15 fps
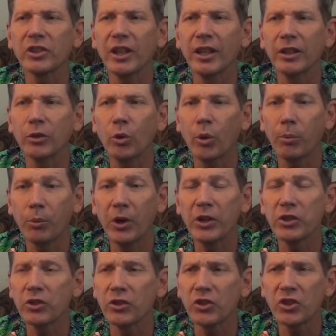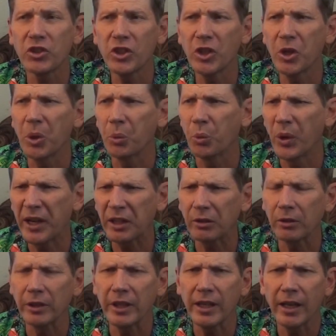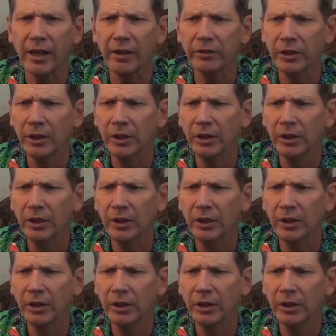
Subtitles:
And corporations still regularly have